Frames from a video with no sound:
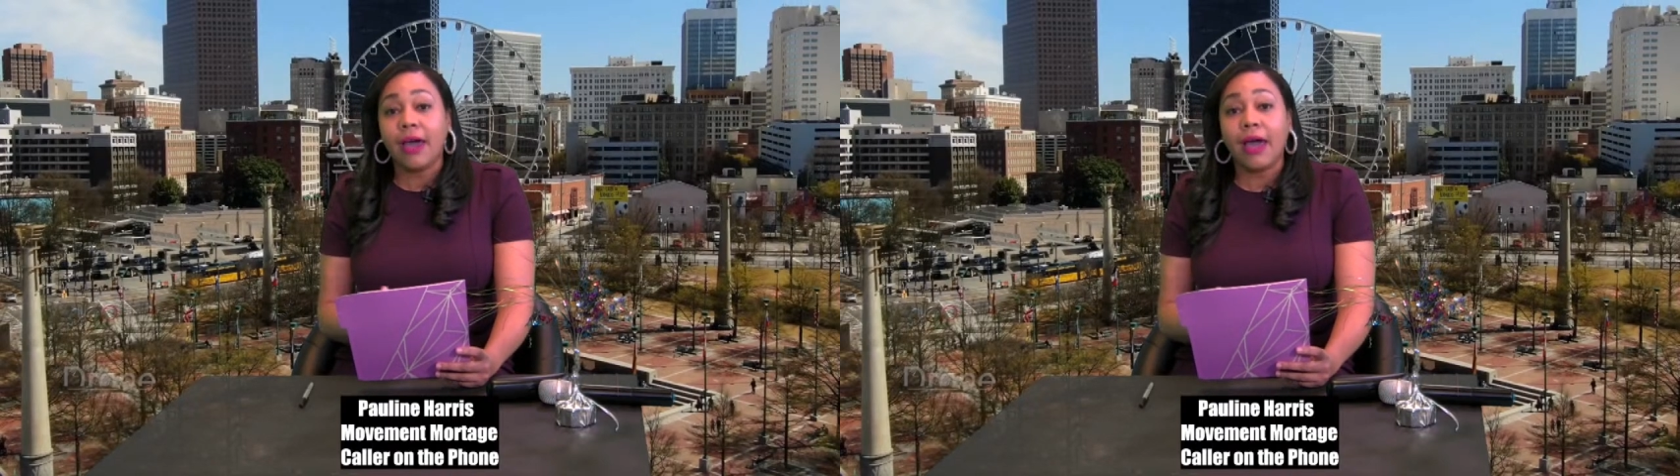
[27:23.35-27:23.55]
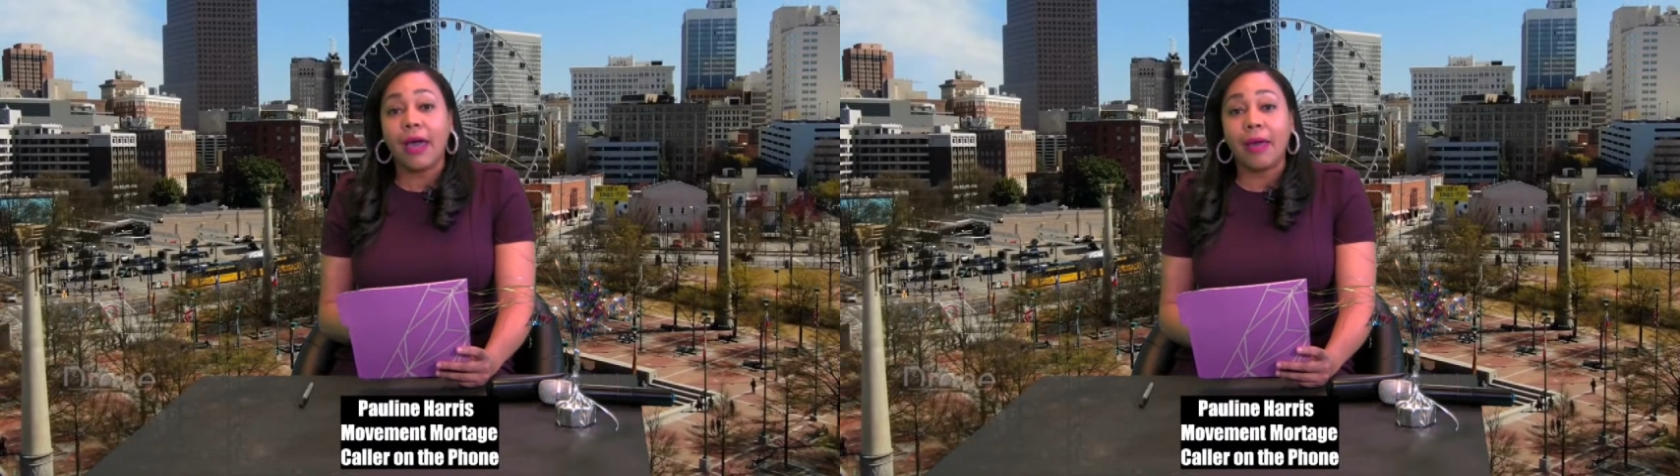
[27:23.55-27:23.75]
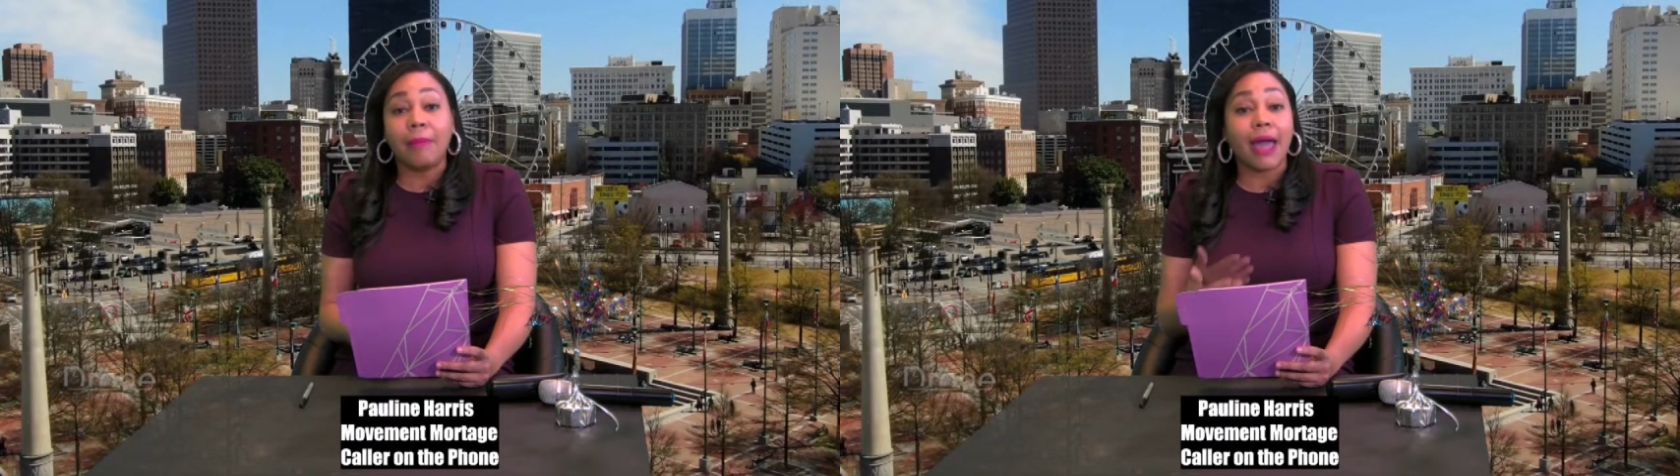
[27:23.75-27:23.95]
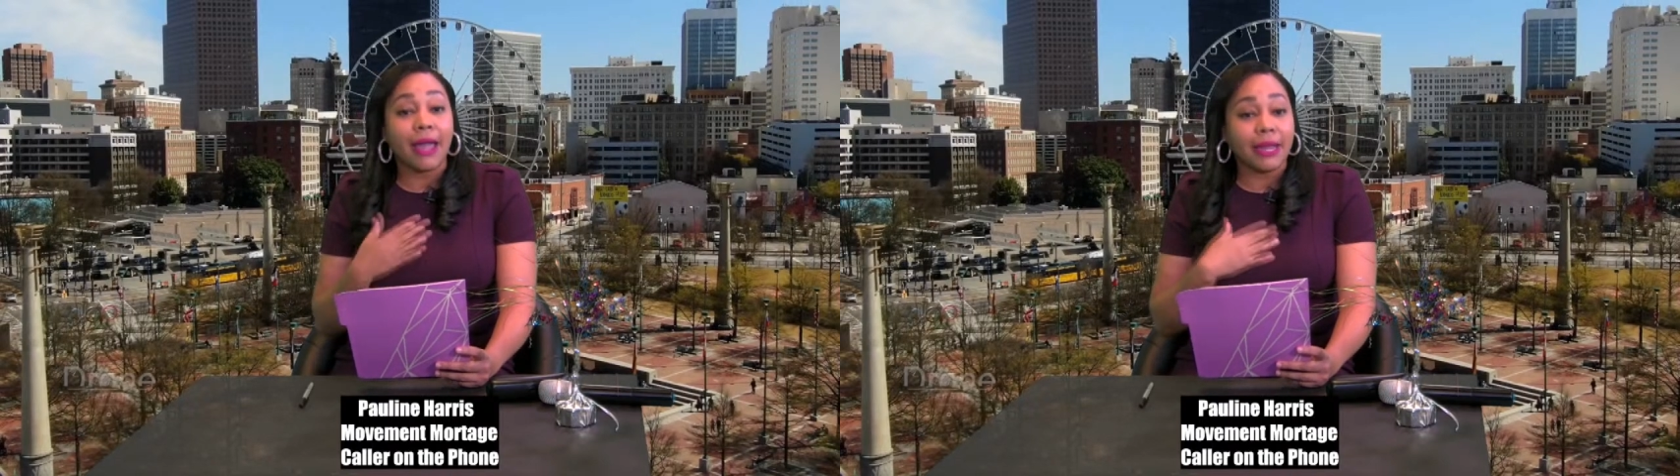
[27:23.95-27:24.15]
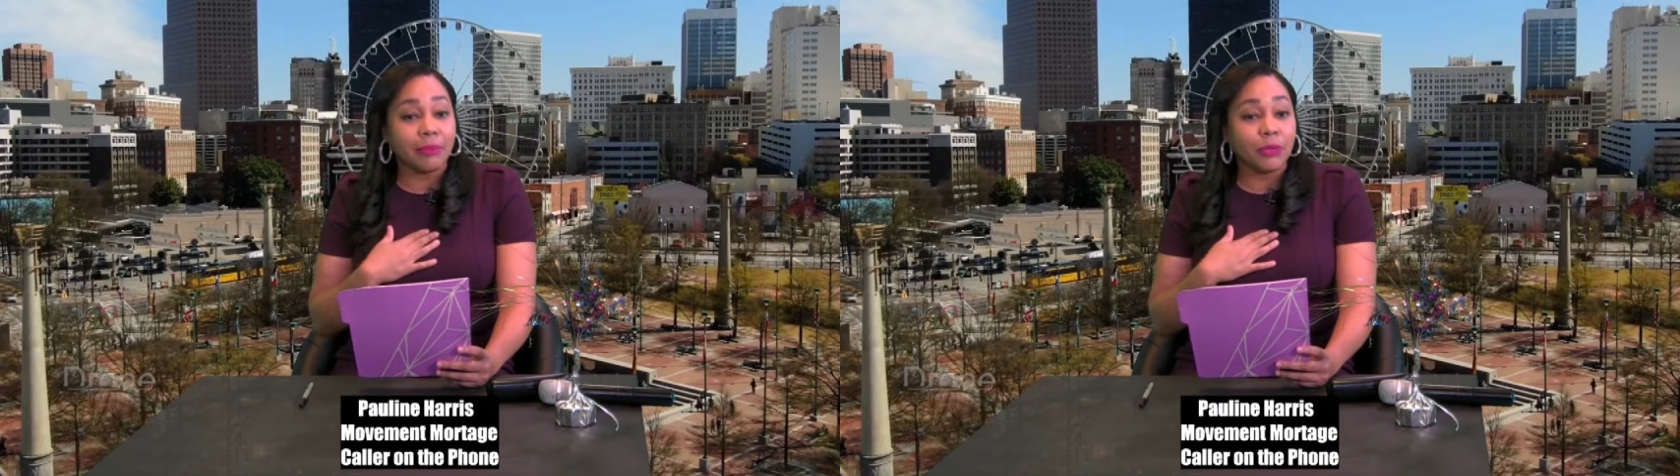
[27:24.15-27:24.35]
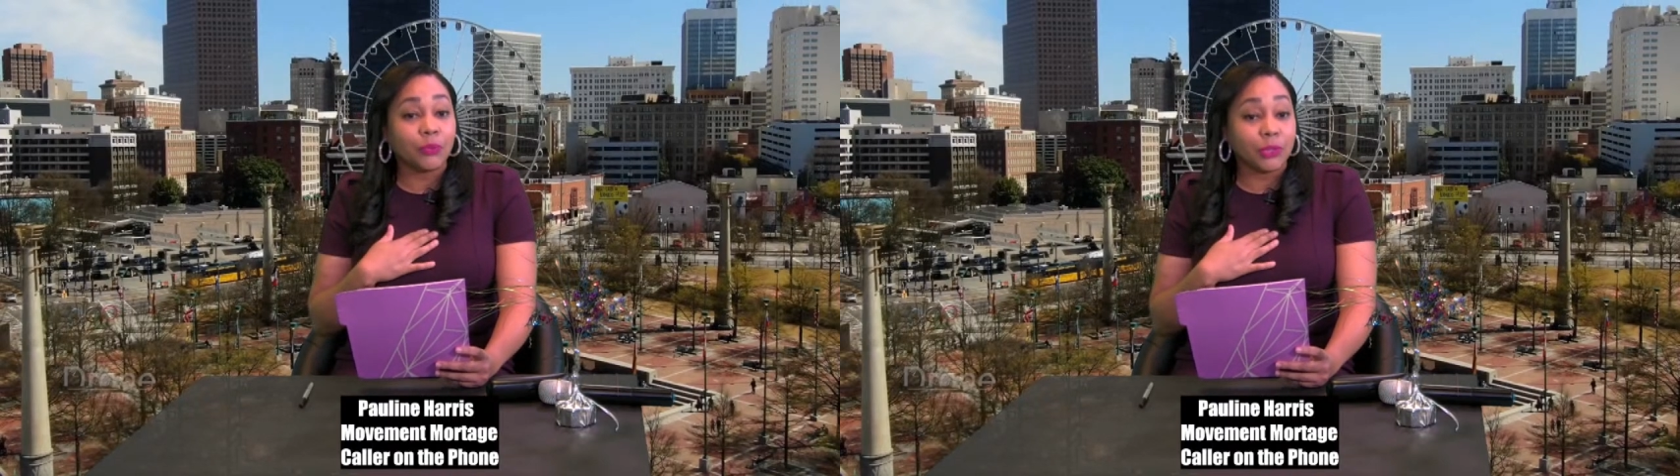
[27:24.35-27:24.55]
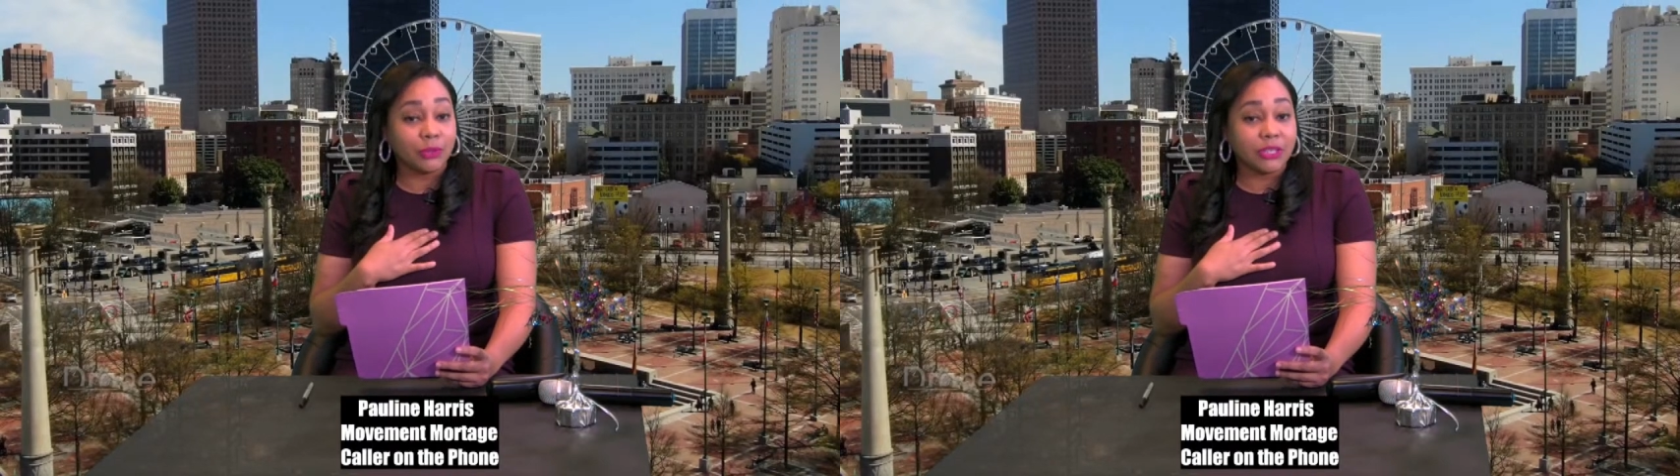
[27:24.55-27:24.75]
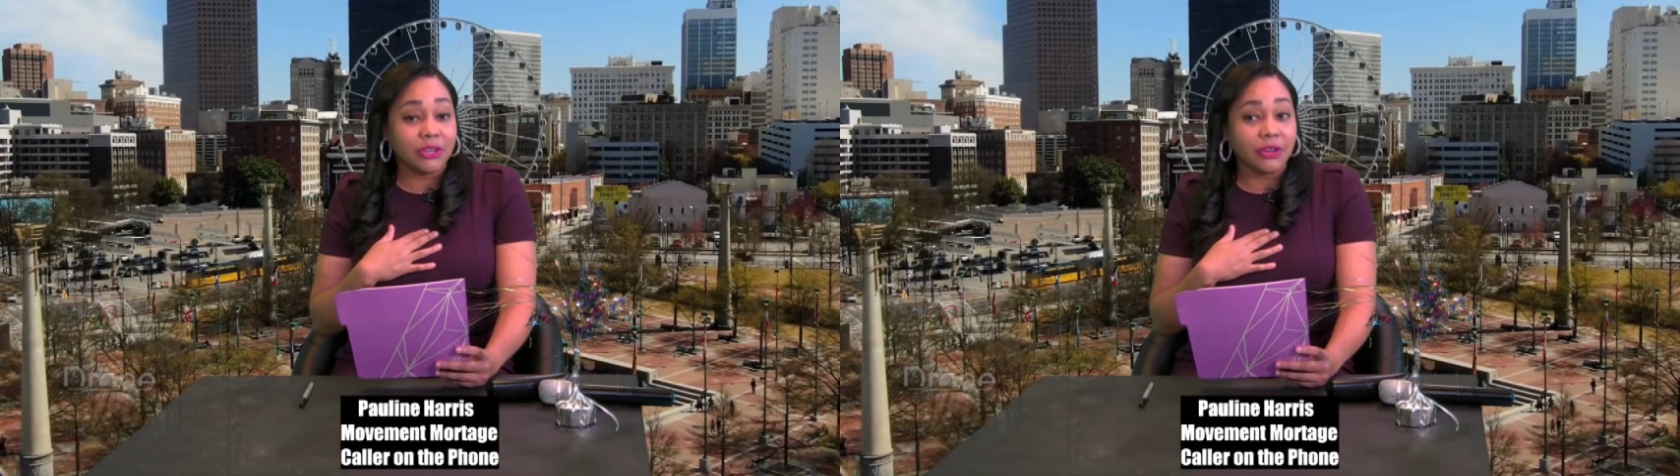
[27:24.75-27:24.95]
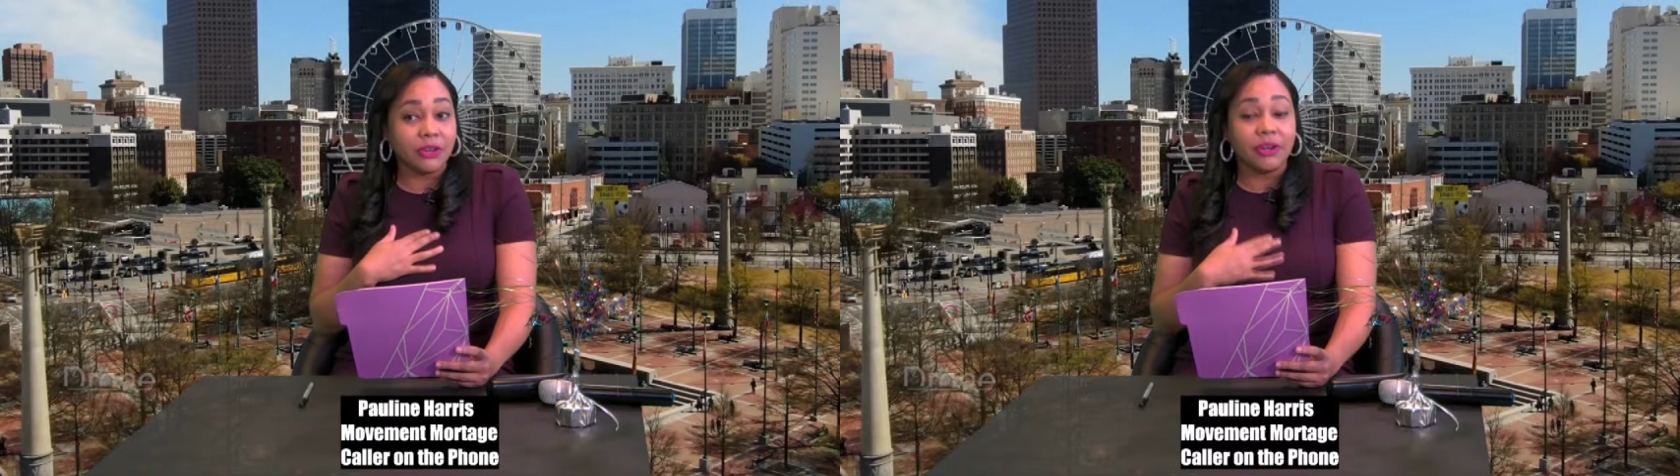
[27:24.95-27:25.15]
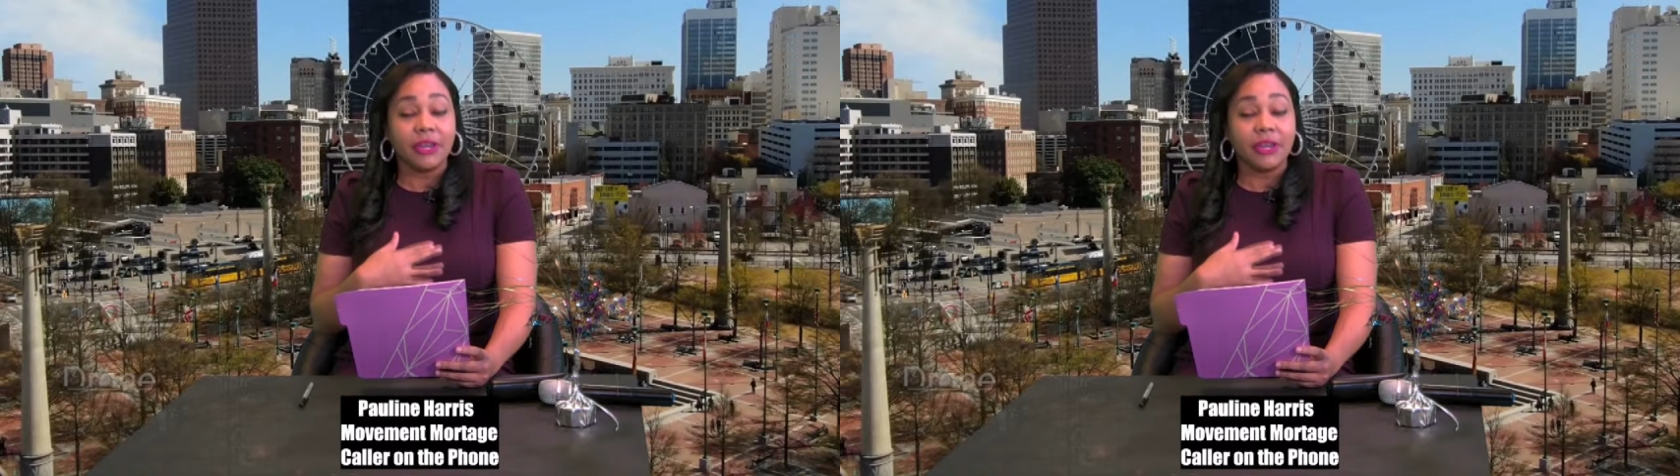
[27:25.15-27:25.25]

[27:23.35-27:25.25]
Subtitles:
I am a realtor,